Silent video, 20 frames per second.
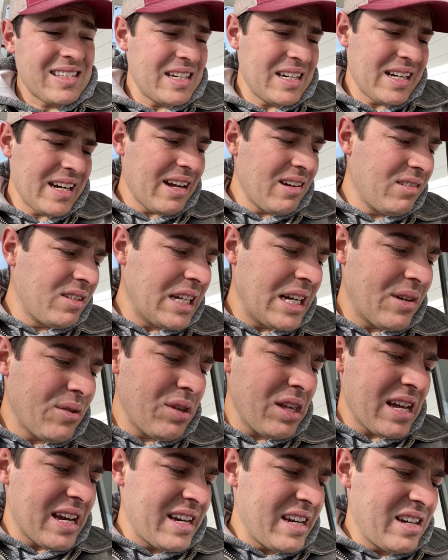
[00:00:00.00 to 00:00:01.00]
in it now. I don't
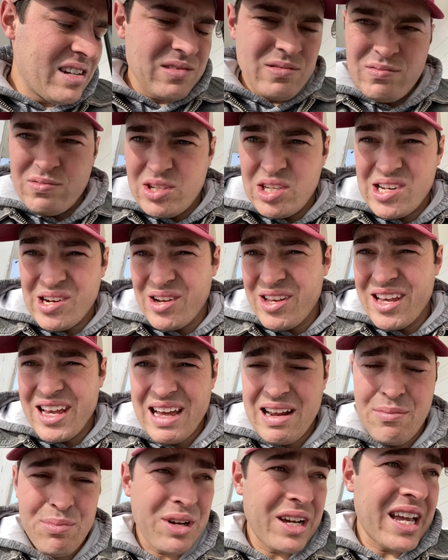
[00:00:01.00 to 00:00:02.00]
think I need to show you how
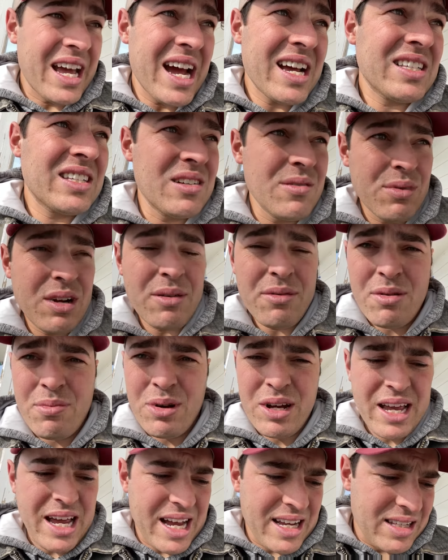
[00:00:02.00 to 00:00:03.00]
to put gas in it, but I'm going to
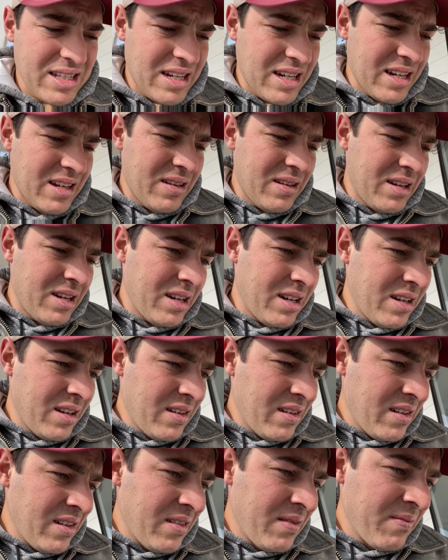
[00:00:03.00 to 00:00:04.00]
put gas in it.
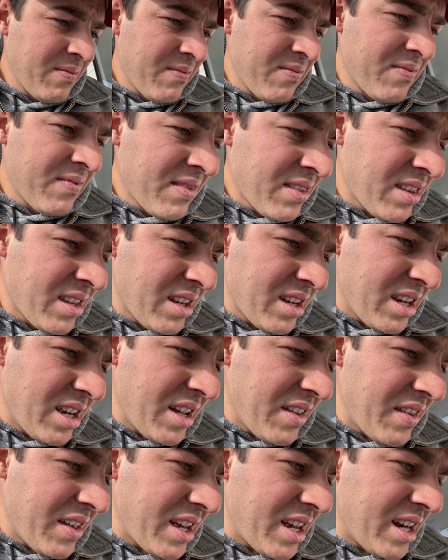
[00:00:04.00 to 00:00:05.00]

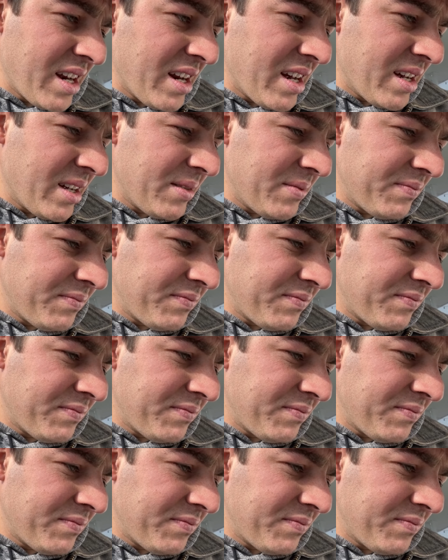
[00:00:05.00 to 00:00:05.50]
And then,